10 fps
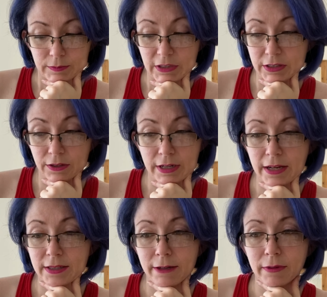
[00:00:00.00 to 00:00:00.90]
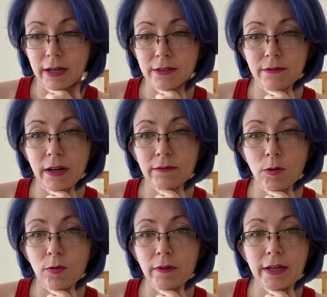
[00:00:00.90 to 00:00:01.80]
until next time, guys, Divine
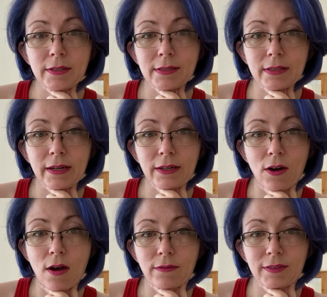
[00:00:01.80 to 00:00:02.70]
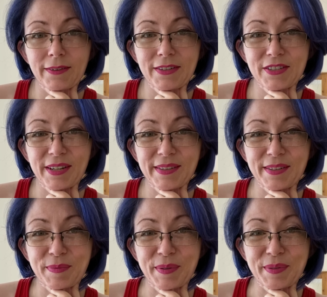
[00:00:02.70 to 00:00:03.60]
Rebel Racey signing off. Love each other,
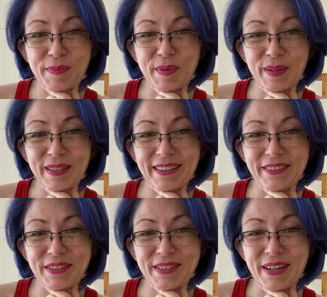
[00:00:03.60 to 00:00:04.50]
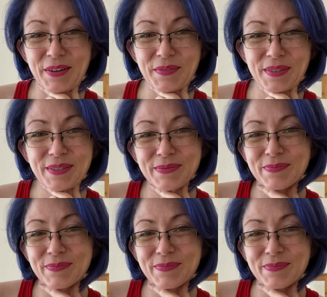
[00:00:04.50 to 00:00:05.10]
and most importantly, love yourselves.